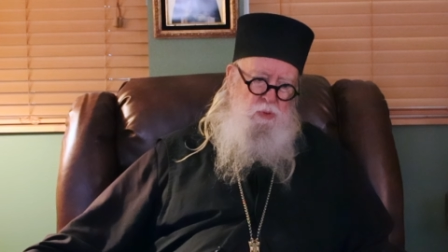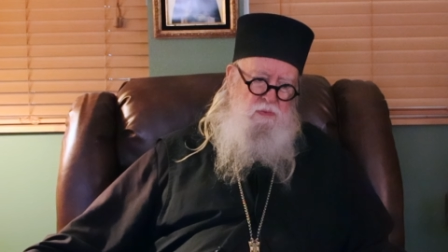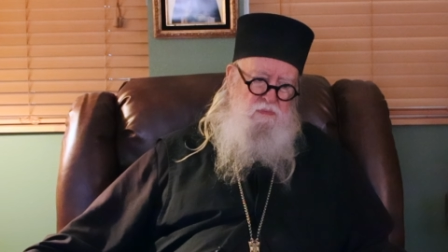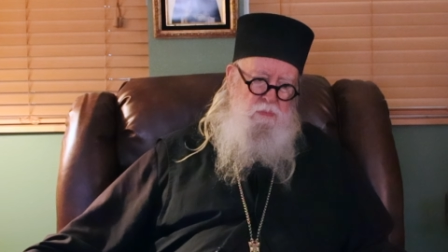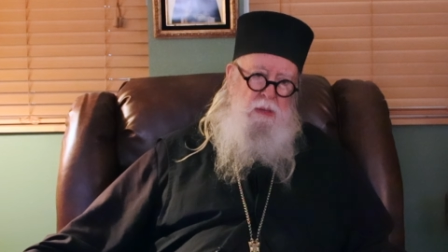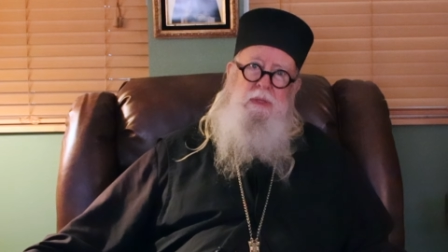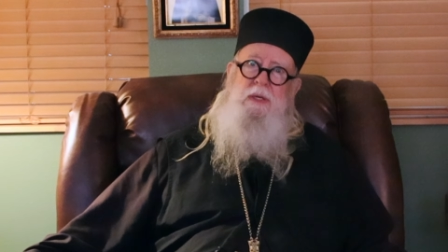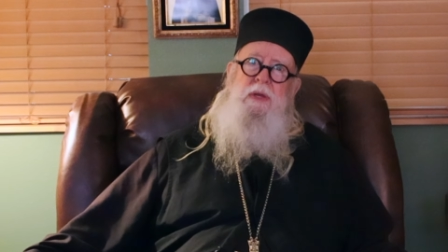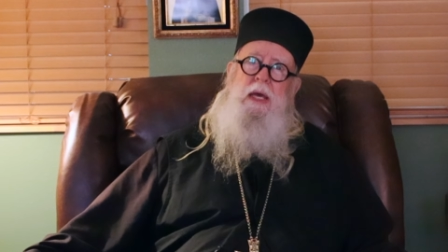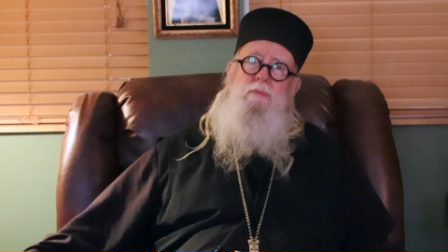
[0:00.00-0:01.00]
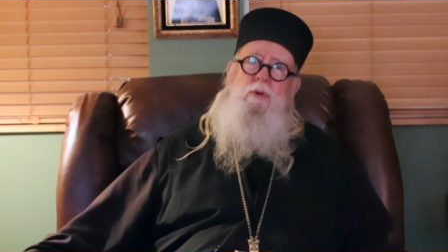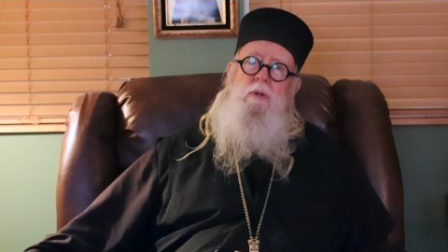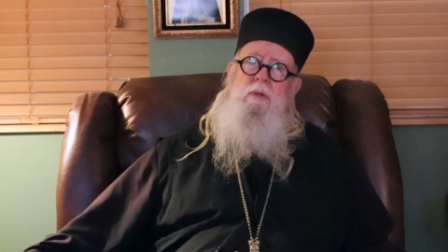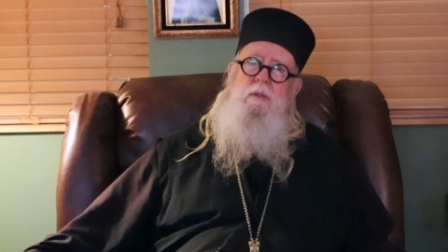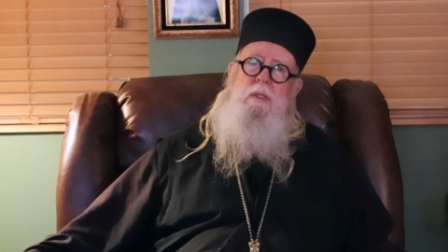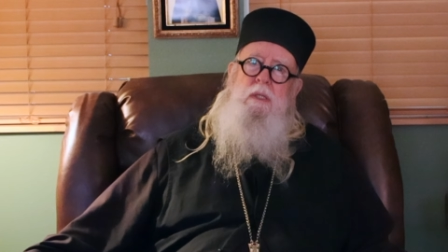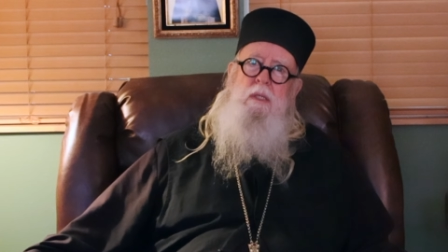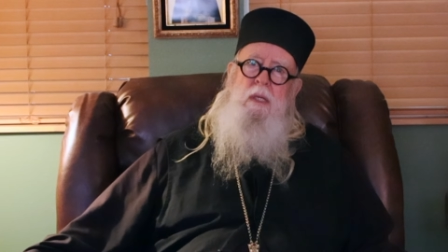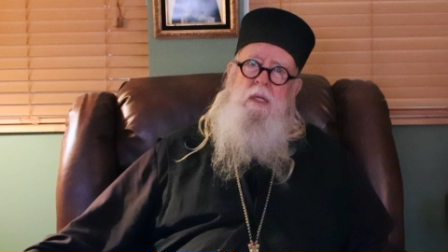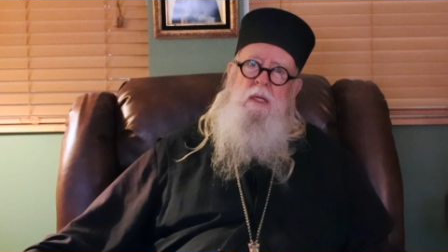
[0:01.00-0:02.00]
with maybe a neighbor
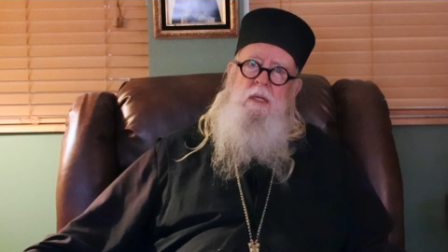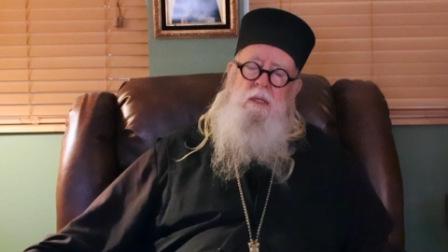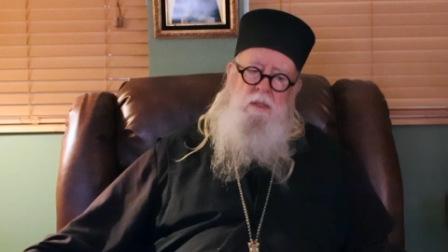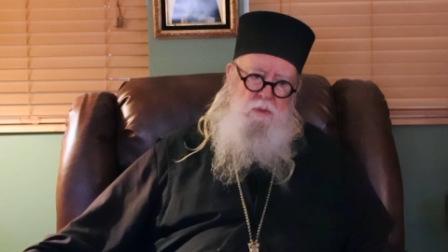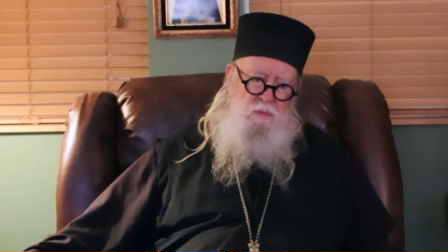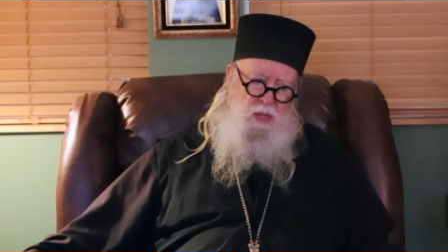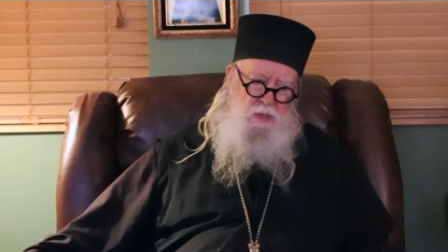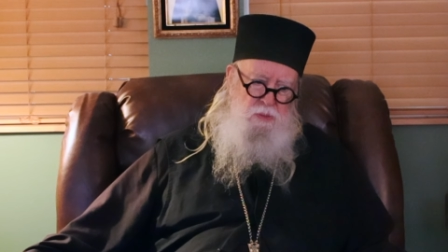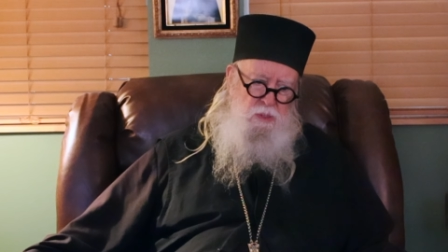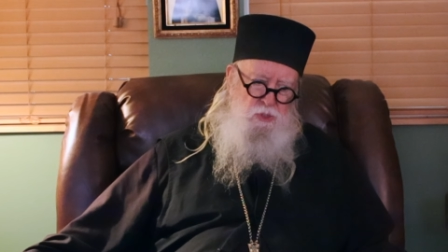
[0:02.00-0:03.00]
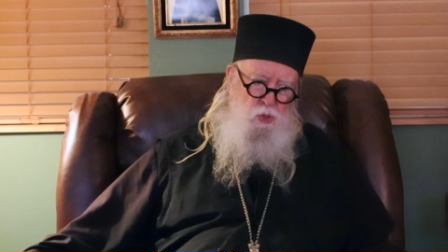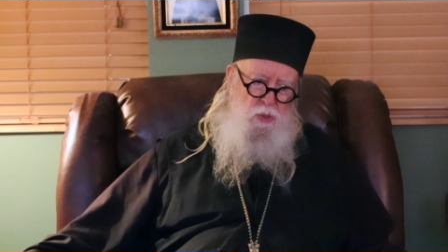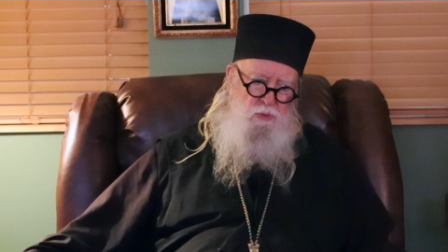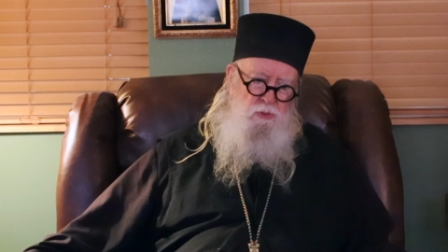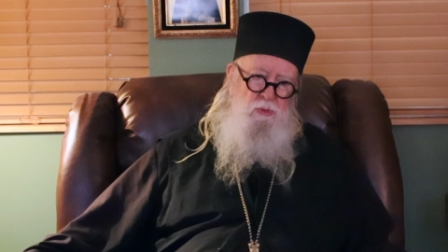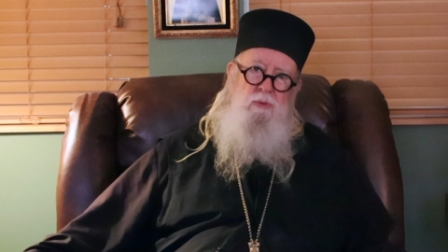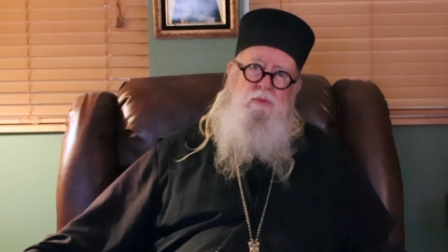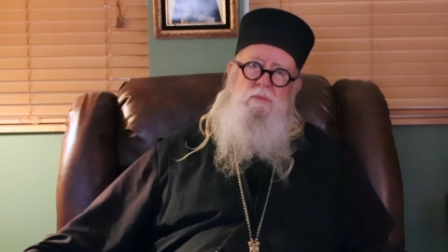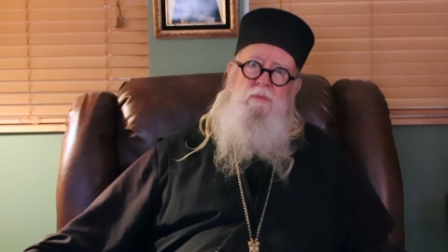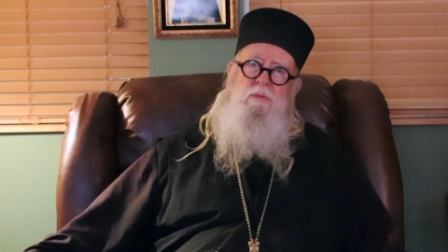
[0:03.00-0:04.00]
that is going
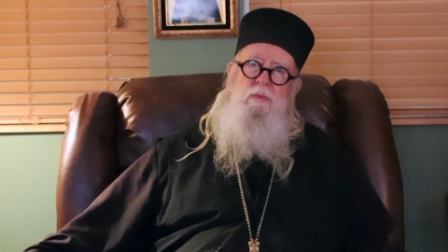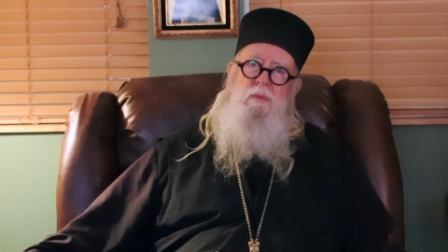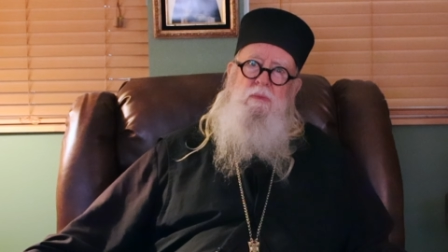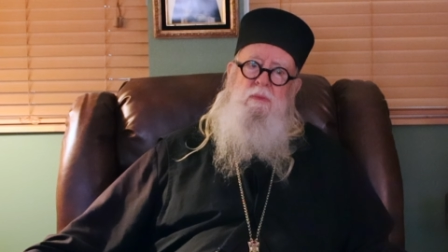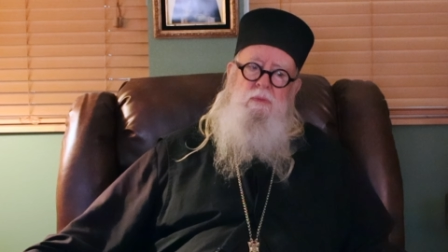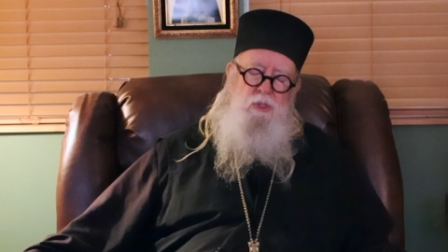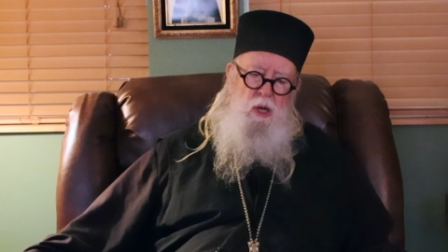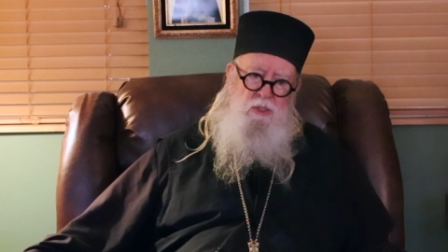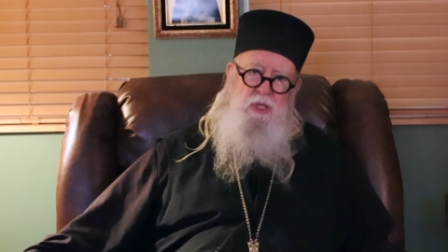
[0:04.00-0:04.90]
through dark